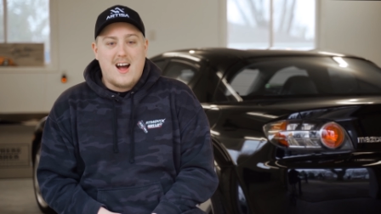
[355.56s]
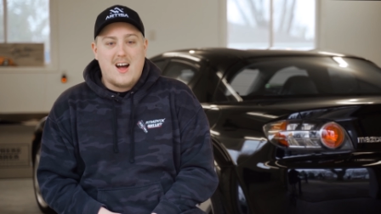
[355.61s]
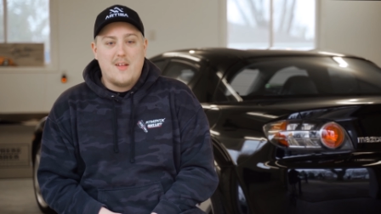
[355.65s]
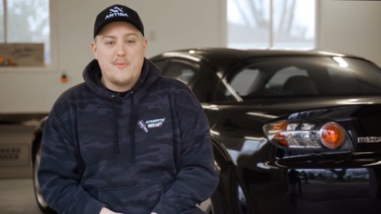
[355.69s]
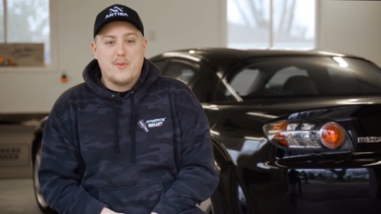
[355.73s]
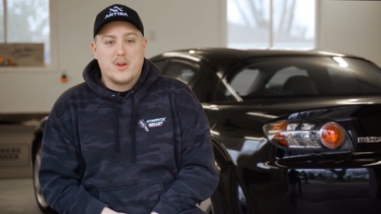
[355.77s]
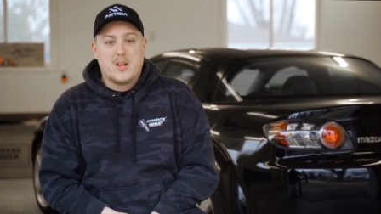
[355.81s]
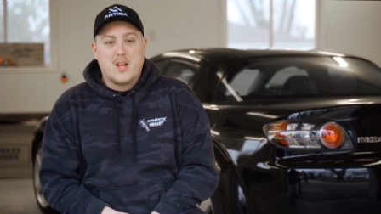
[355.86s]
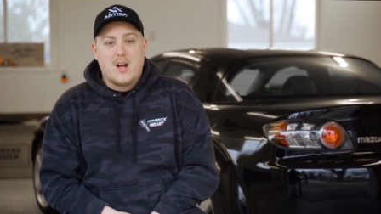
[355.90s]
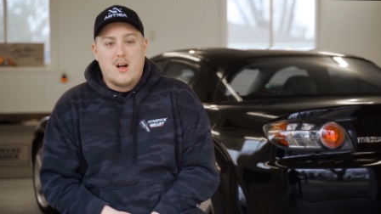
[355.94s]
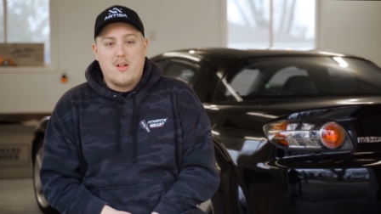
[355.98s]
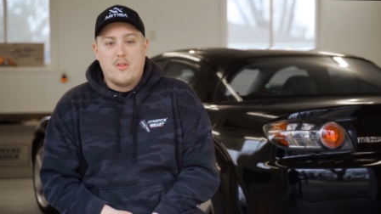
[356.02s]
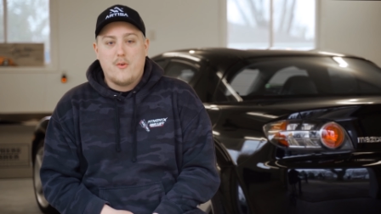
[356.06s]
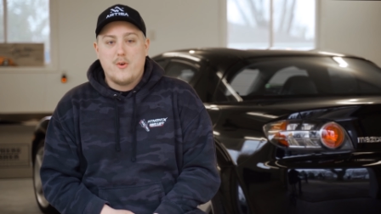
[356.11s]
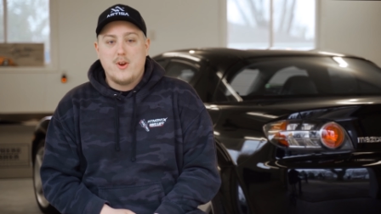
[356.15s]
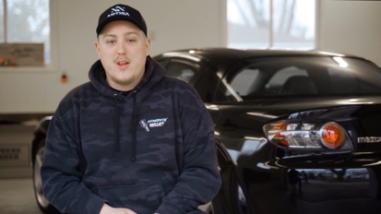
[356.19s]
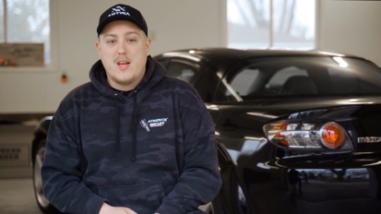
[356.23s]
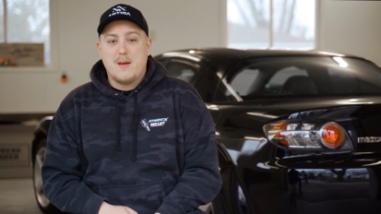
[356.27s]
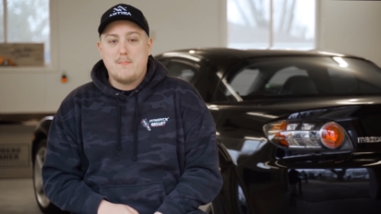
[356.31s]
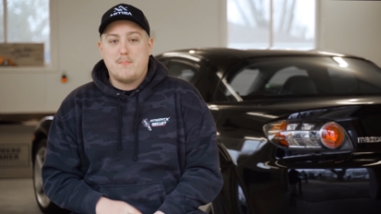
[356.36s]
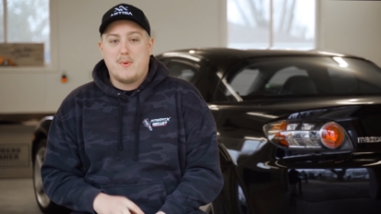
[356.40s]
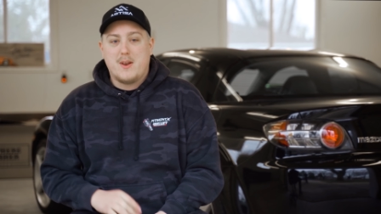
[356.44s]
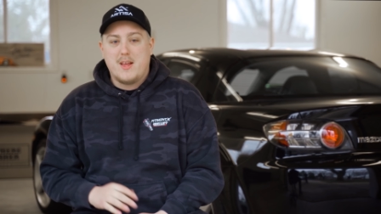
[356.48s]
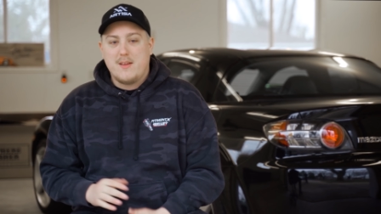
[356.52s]
on the color
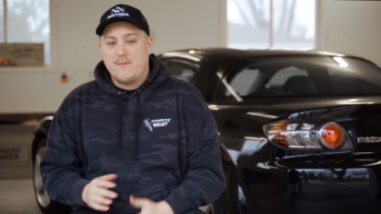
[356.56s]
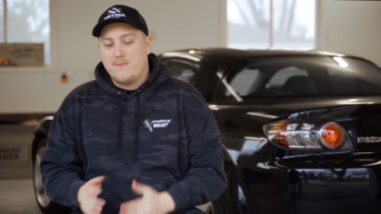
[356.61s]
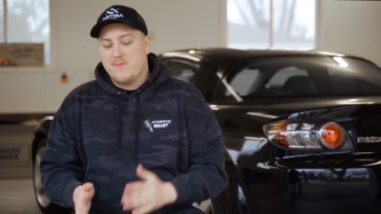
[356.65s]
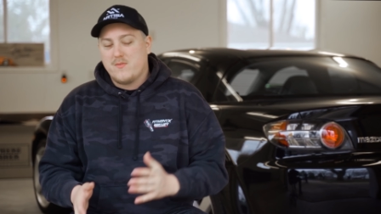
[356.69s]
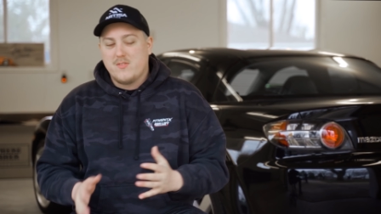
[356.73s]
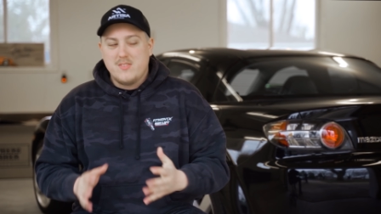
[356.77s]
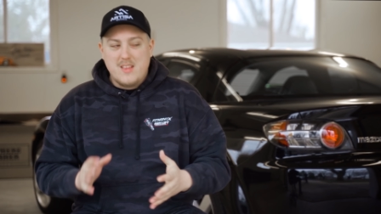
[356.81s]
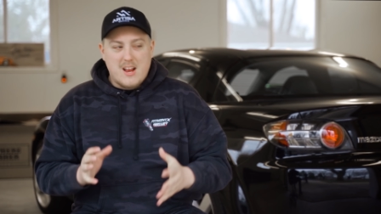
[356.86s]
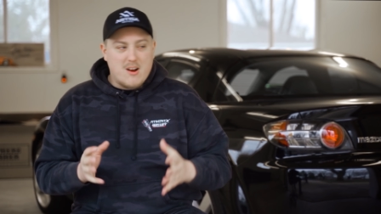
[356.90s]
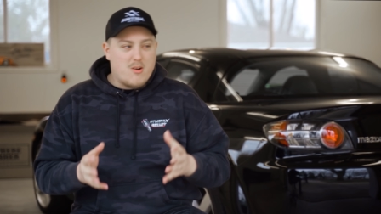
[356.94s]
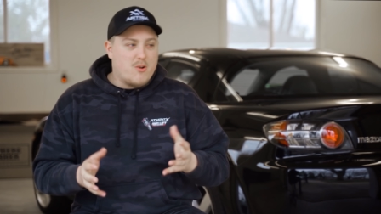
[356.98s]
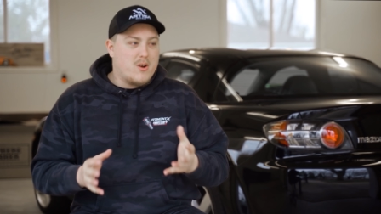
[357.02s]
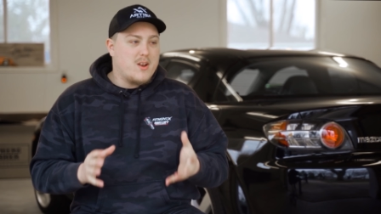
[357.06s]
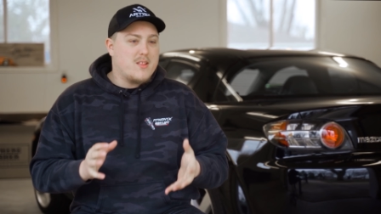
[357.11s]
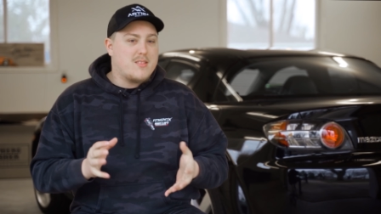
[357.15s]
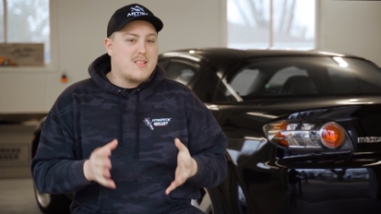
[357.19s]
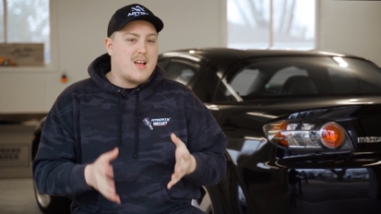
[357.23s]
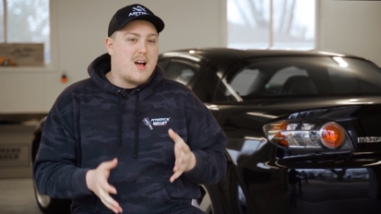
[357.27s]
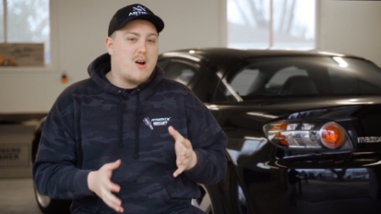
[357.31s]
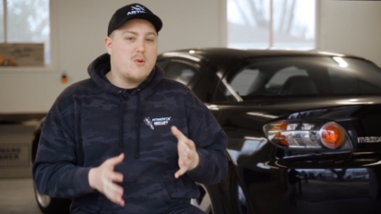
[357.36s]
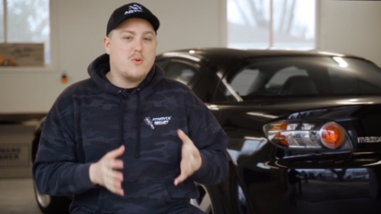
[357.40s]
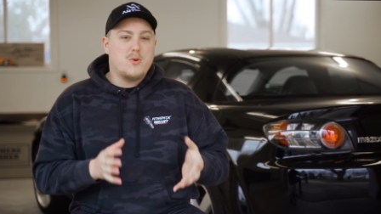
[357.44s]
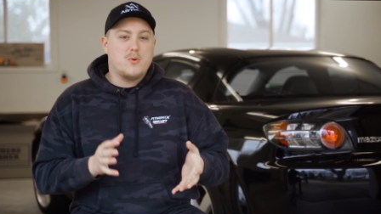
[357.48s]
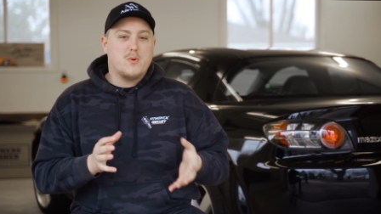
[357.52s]
yet, but I've narrowed it
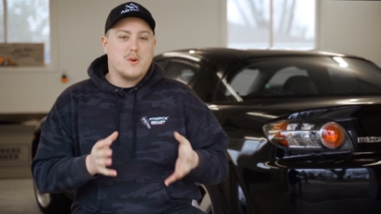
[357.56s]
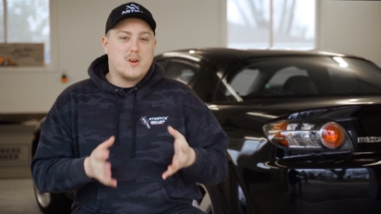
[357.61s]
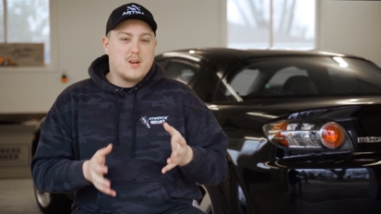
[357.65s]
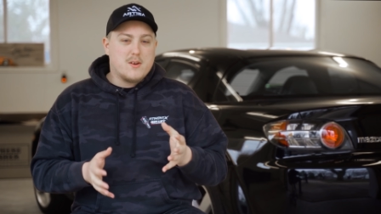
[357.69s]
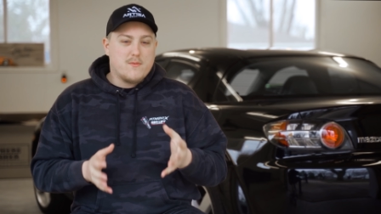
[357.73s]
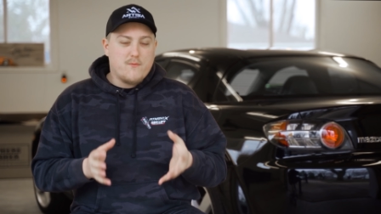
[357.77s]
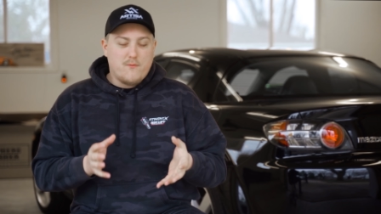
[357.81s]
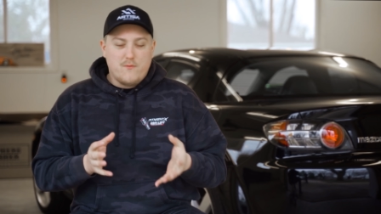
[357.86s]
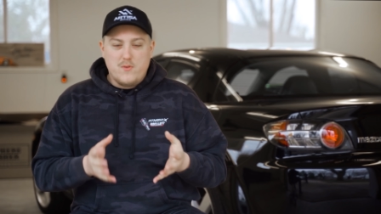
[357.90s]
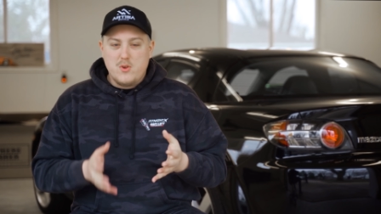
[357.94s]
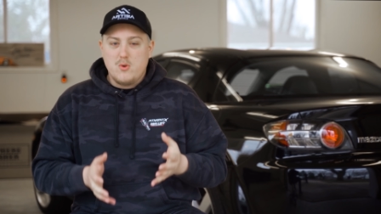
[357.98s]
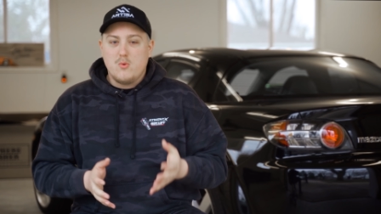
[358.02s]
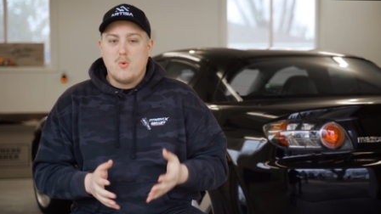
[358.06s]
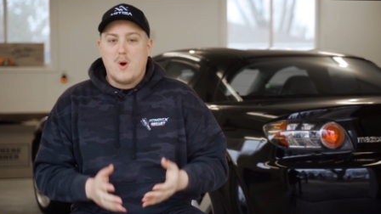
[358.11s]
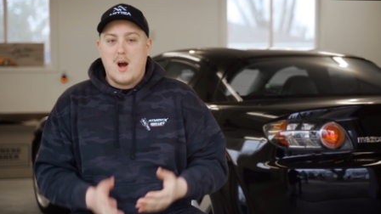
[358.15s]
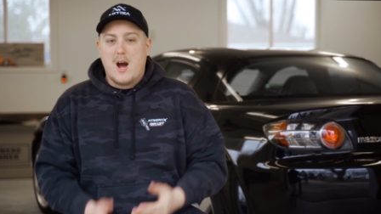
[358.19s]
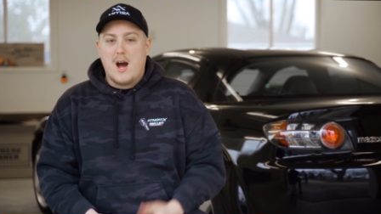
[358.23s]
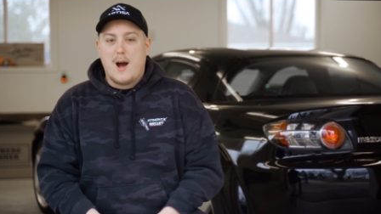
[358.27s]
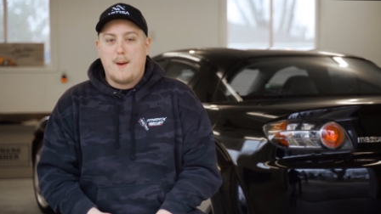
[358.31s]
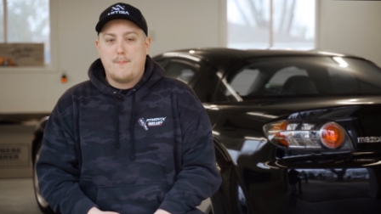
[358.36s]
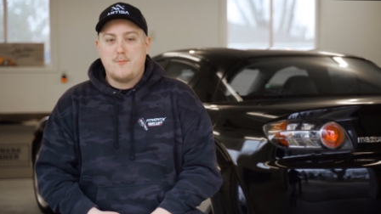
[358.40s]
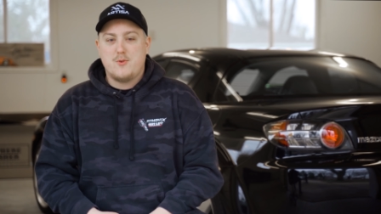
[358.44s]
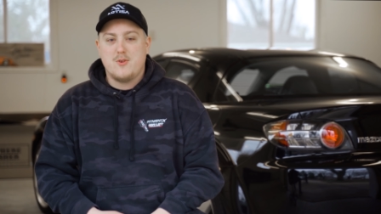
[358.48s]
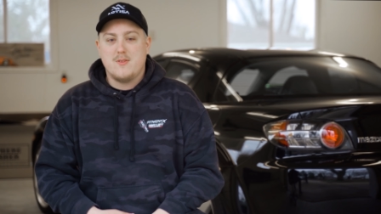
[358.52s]
down to a few
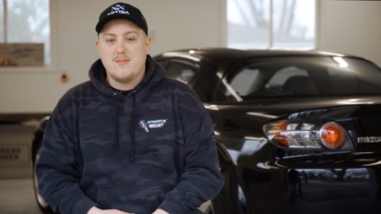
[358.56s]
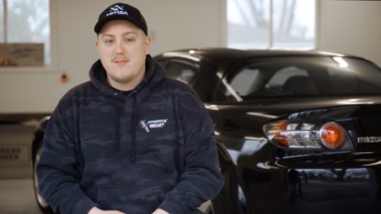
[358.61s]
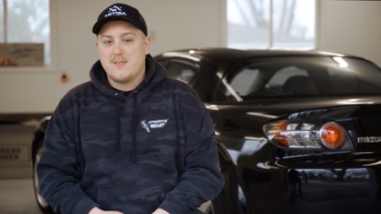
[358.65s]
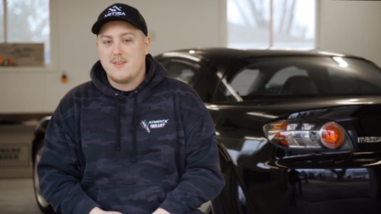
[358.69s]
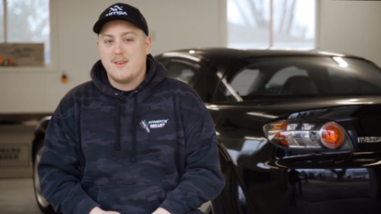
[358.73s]
options.